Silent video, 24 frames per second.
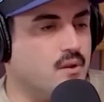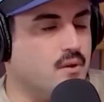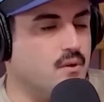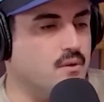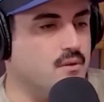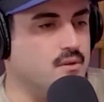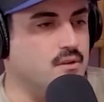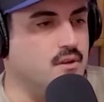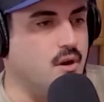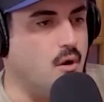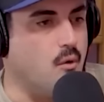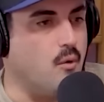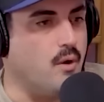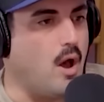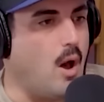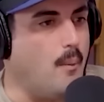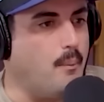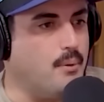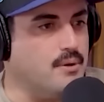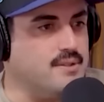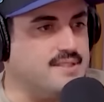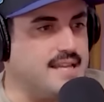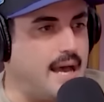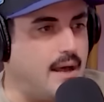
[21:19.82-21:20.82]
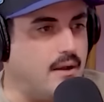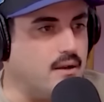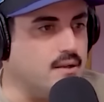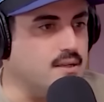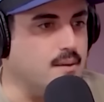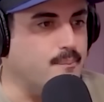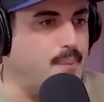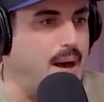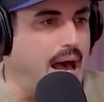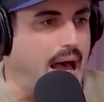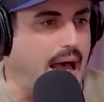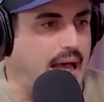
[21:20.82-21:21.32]
you know, we all put down a
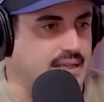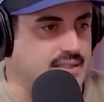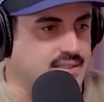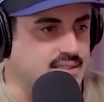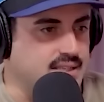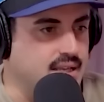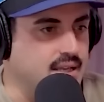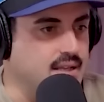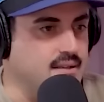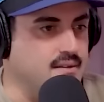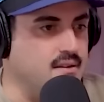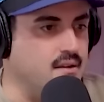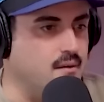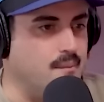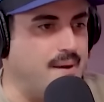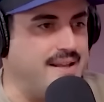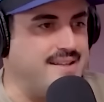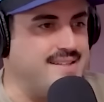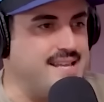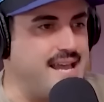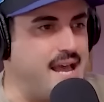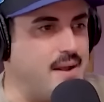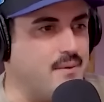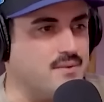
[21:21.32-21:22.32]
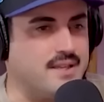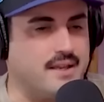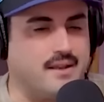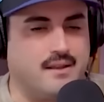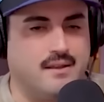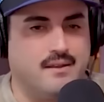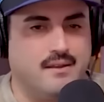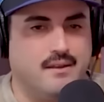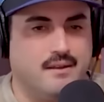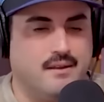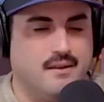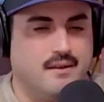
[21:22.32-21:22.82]
deposit. Right. You know, my dad was like,
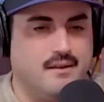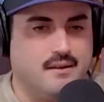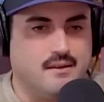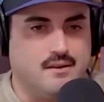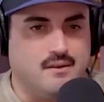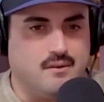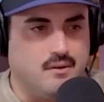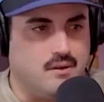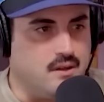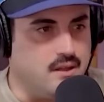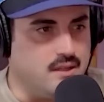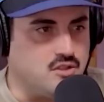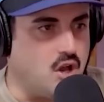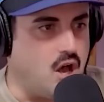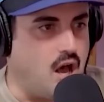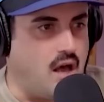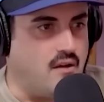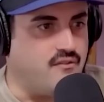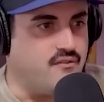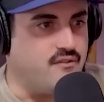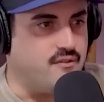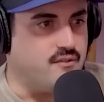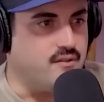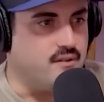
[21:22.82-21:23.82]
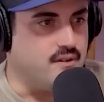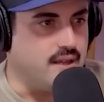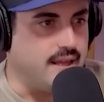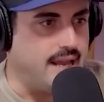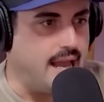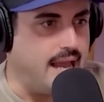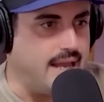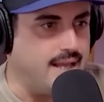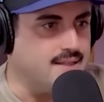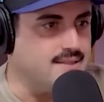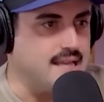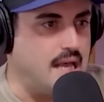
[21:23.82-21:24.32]
"It's off. Like
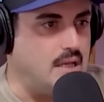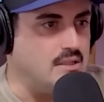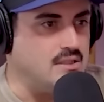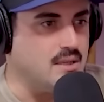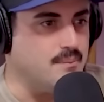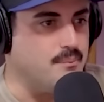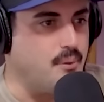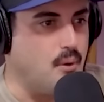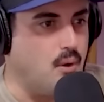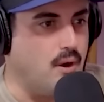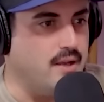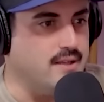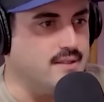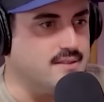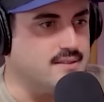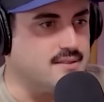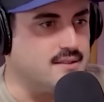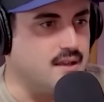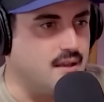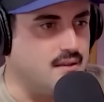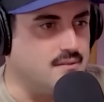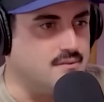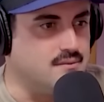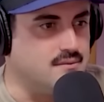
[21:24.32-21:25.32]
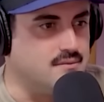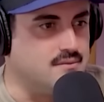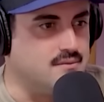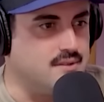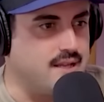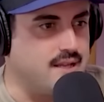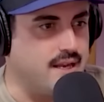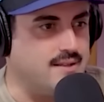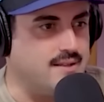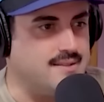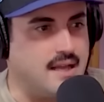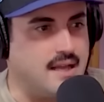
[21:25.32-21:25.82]
I get Delta points. I'll
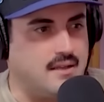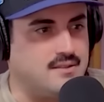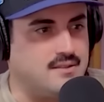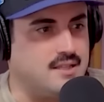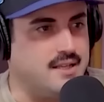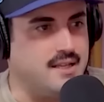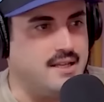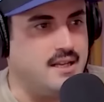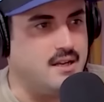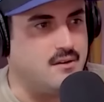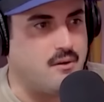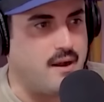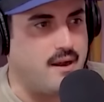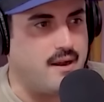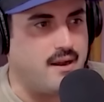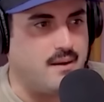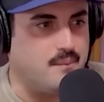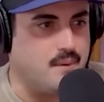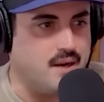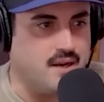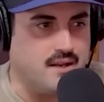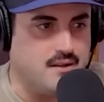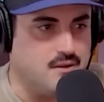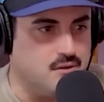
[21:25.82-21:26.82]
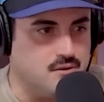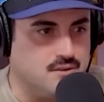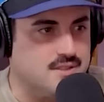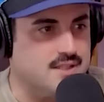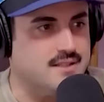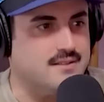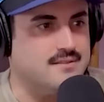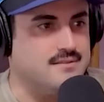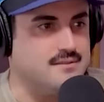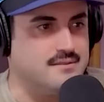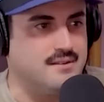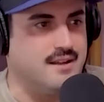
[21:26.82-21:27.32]
get a Delta E credit. I'm going to use
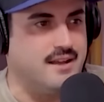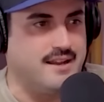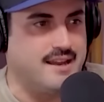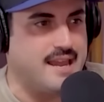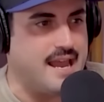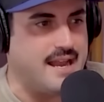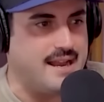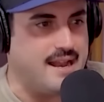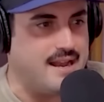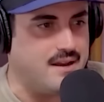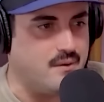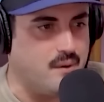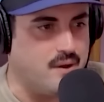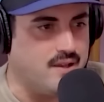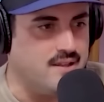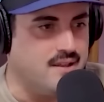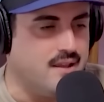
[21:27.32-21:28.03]
it again anyway. In like